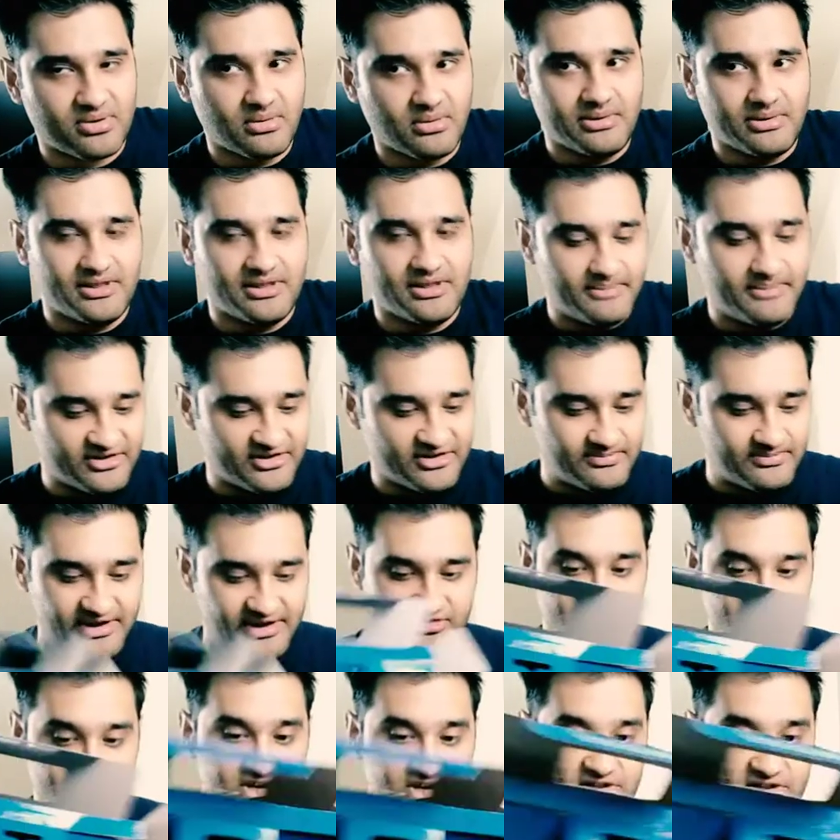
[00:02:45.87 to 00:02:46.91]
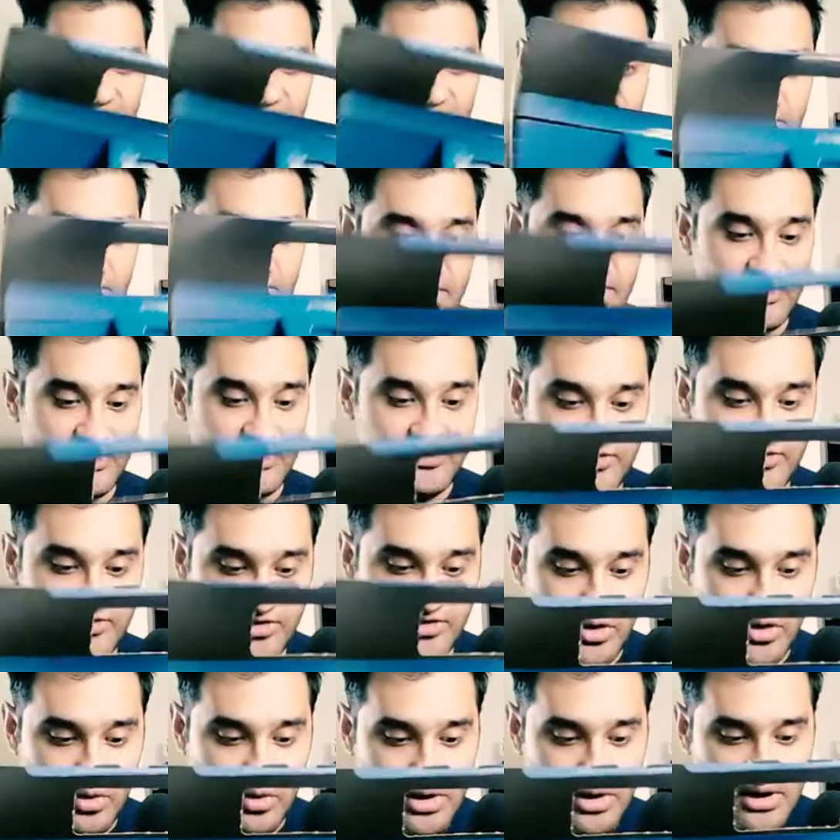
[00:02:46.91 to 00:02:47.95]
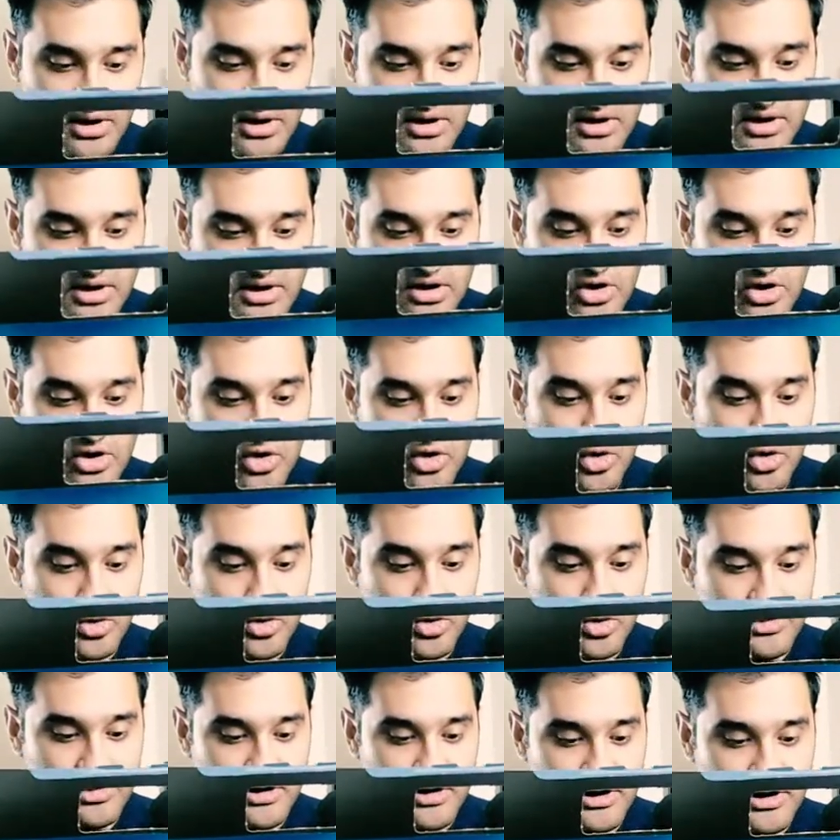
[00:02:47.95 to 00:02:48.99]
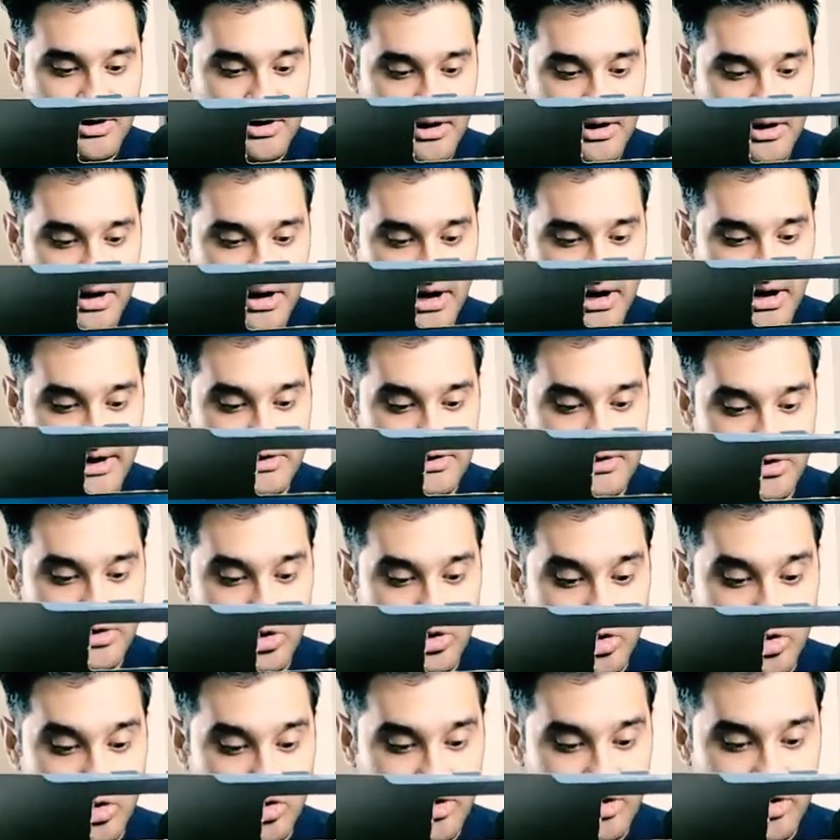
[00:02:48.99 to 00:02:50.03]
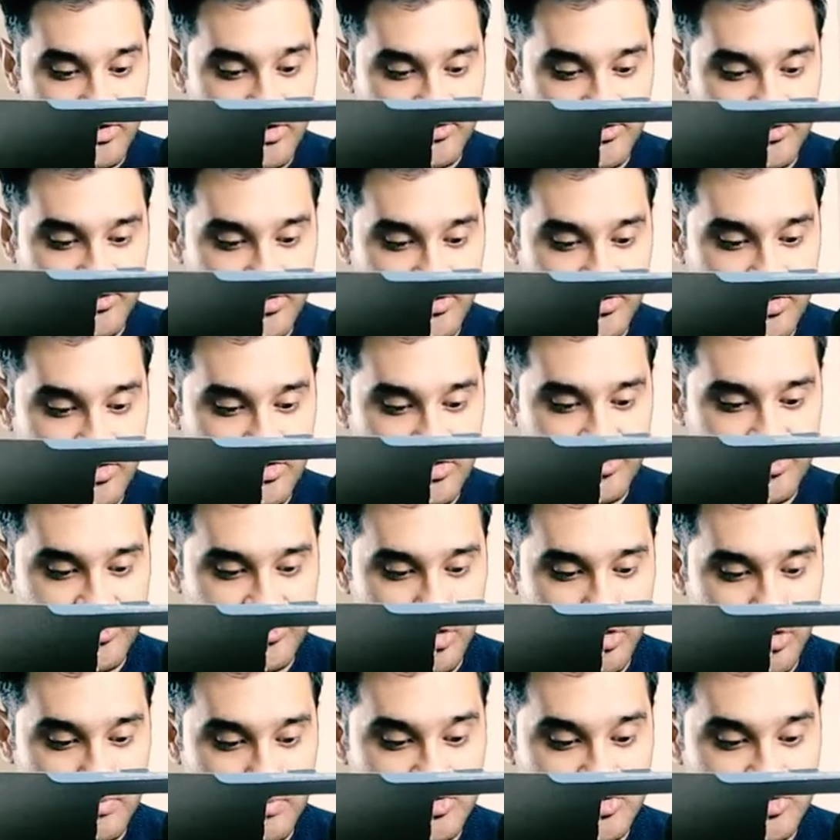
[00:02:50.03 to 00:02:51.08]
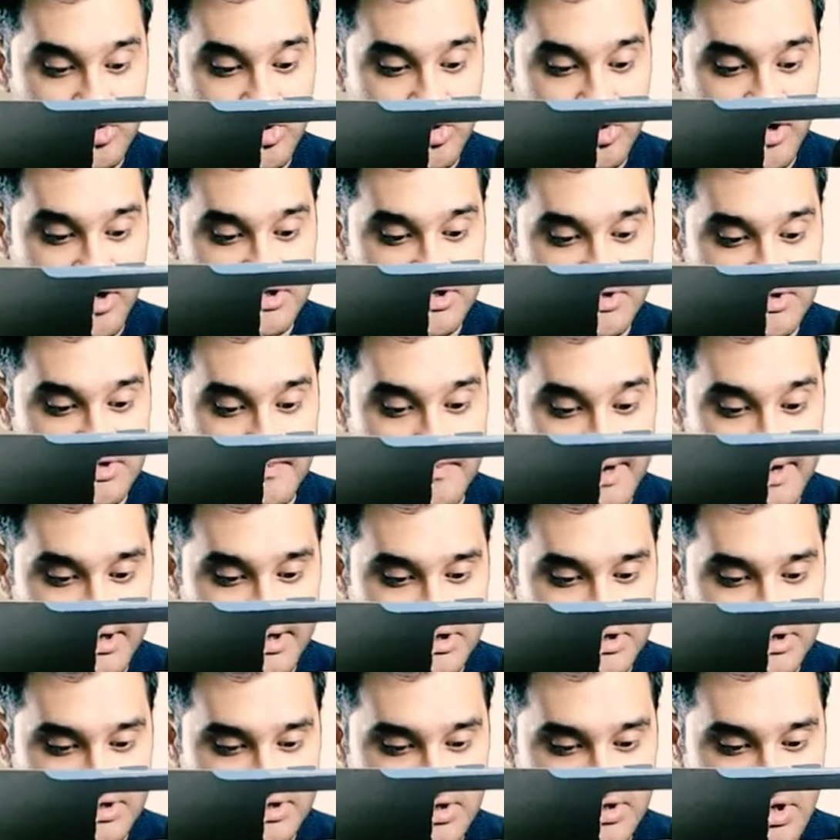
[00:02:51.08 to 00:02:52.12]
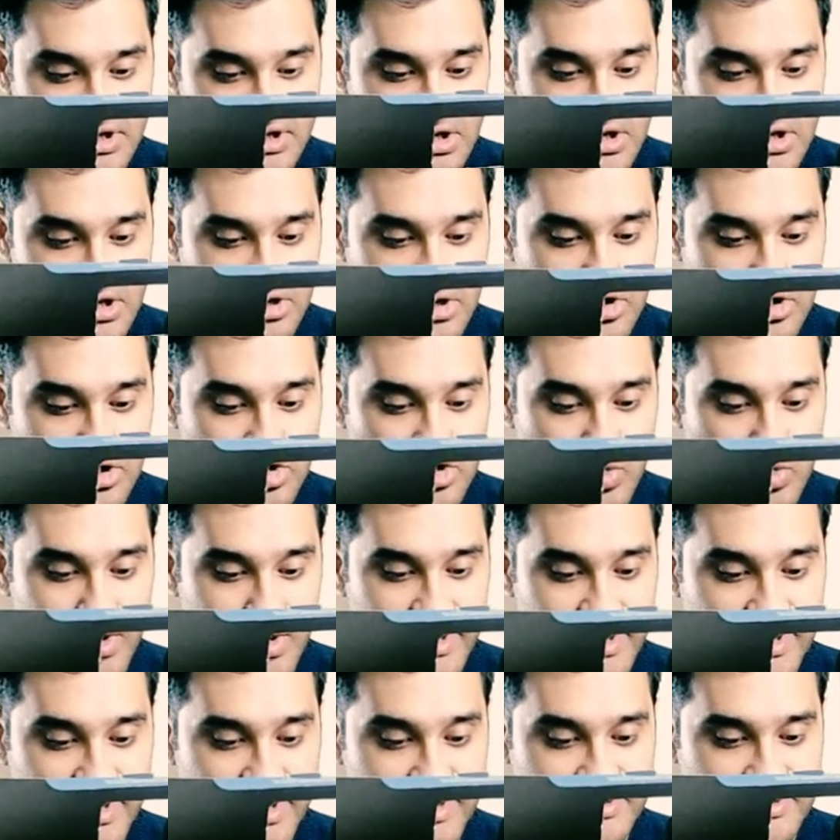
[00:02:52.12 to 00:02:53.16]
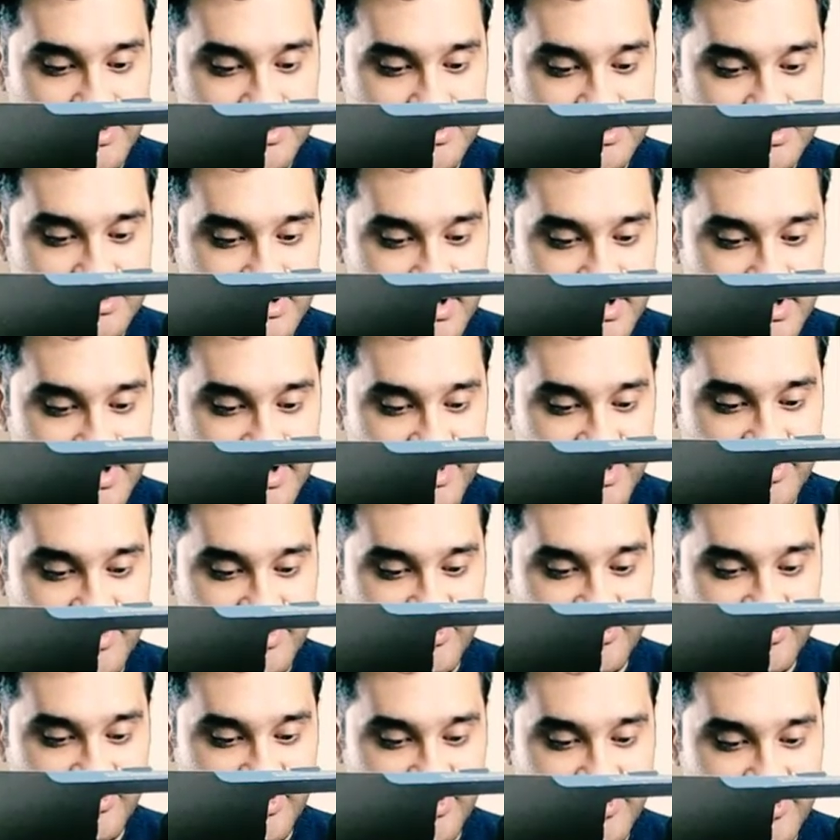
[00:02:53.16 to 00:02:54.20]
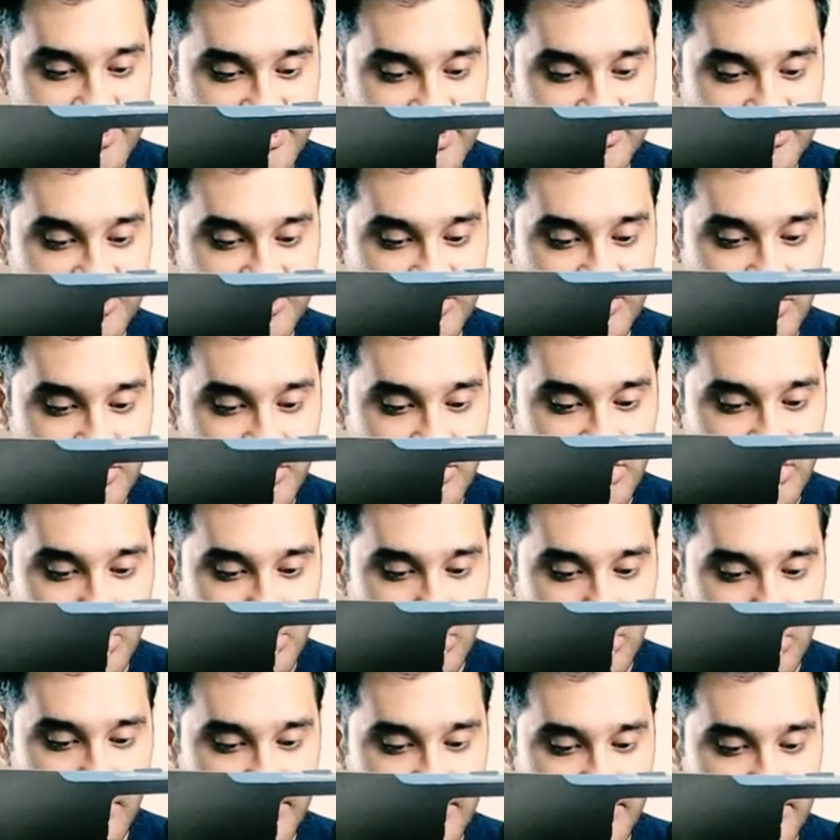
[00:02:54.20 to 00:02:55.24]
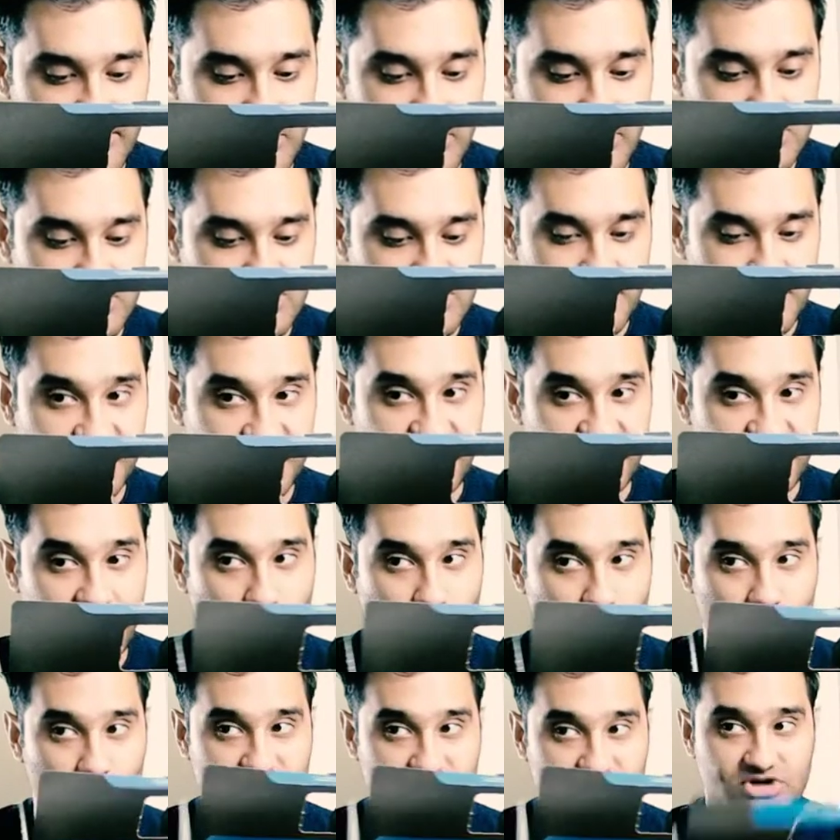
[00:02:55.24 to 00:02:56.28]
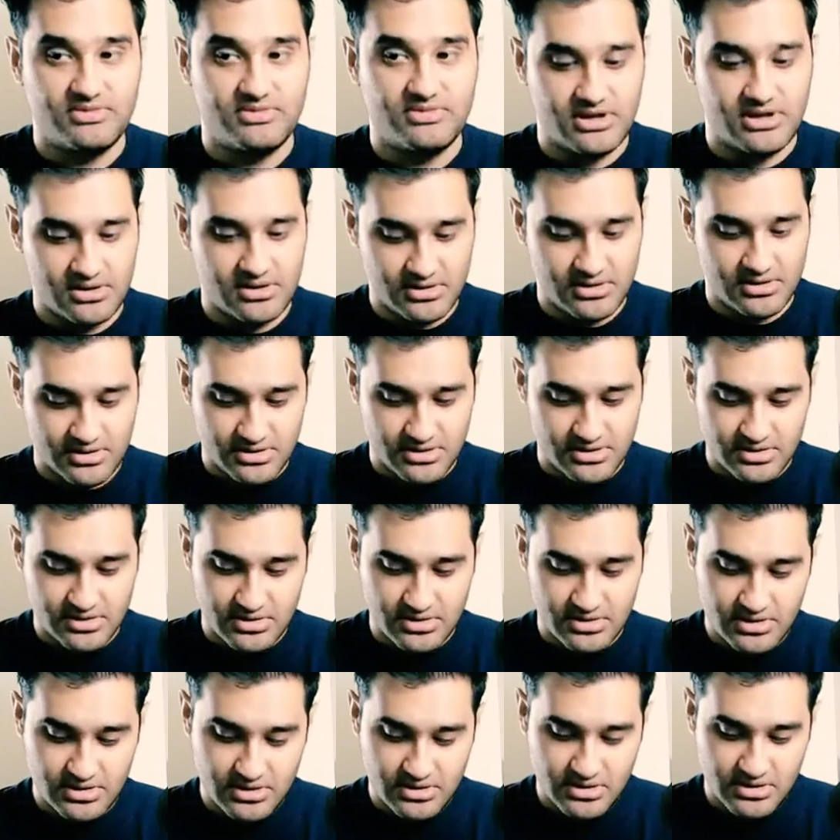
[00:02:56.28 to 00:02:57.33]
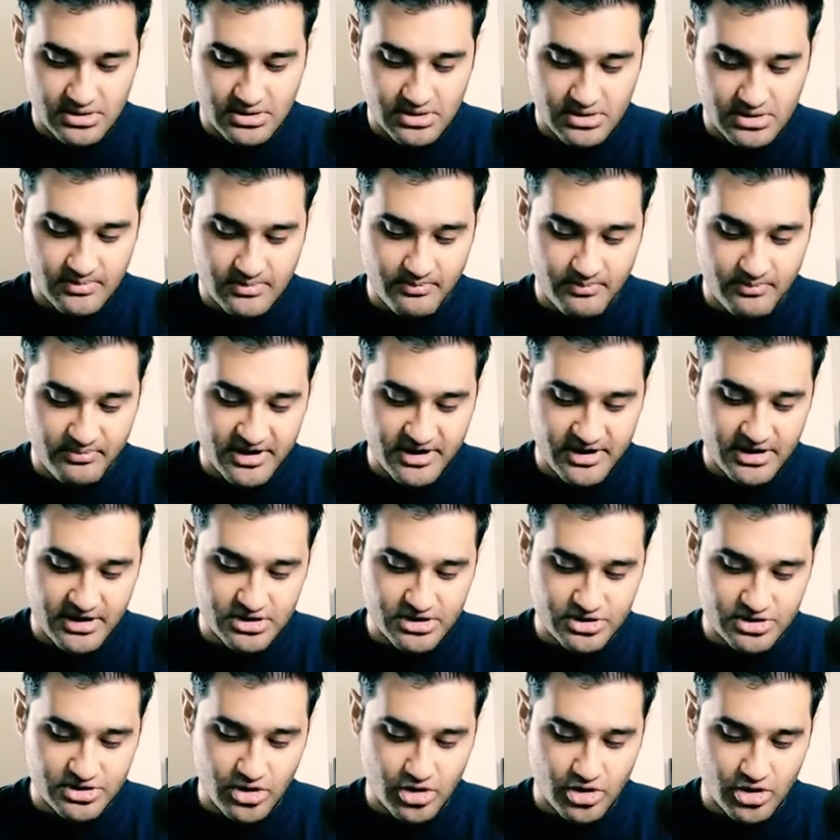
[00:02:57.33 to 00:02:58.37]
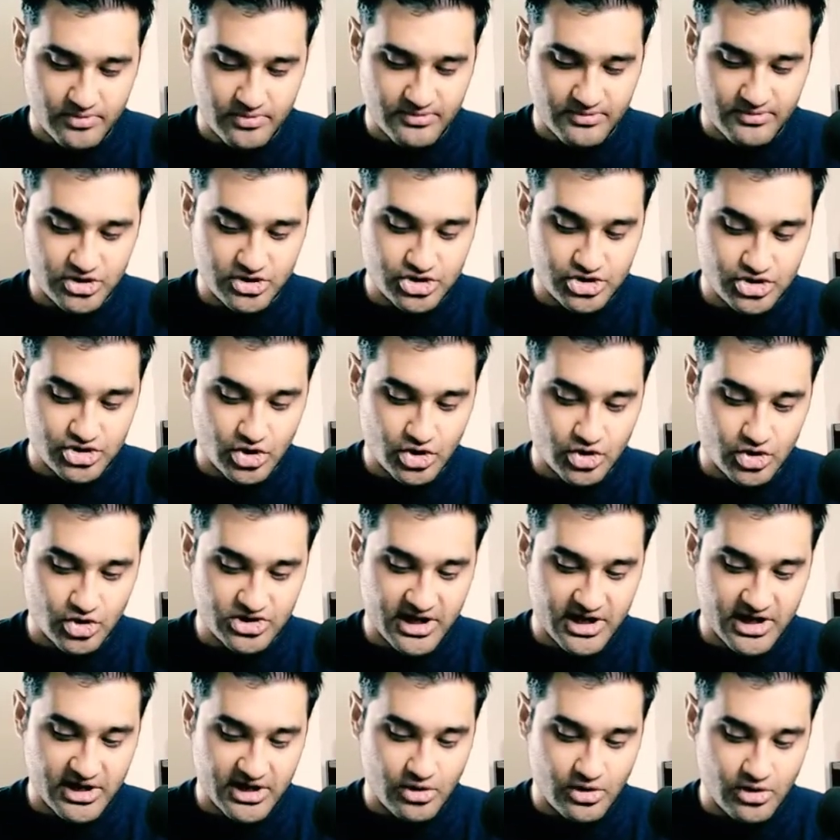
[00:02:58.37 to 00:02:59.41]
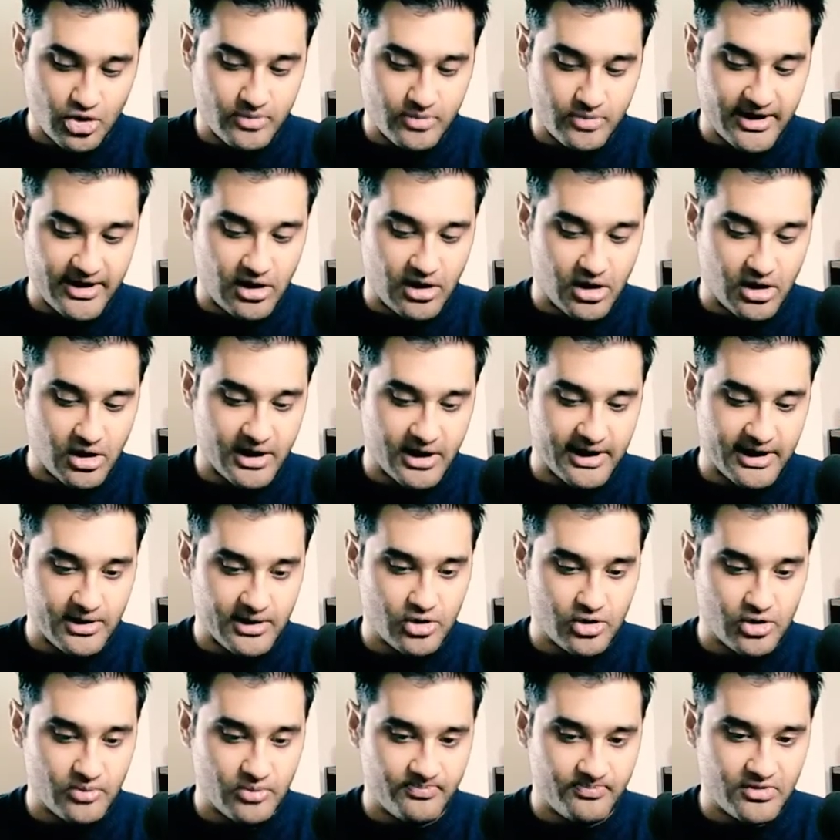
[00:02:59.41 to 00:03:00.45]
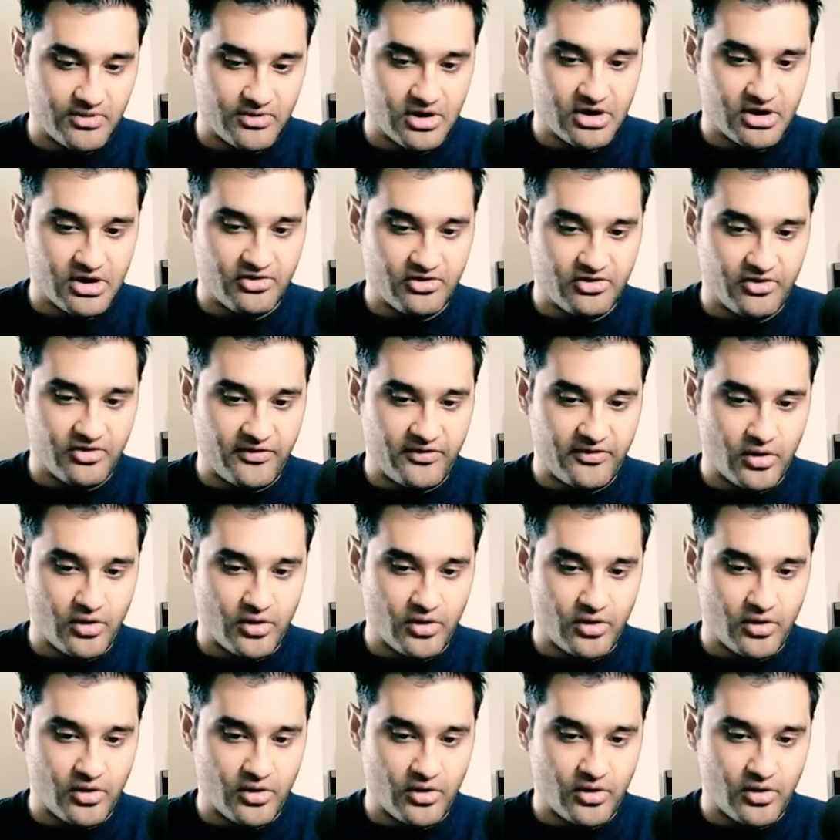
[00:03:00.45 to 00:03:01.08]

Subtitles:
place to check this. Okay, so corded and cordless use up to 90 minutes, 28 length settings, 2 year warranty, 100% washable. Beard comb, short hair comb and long hair comb. So if you're going for like a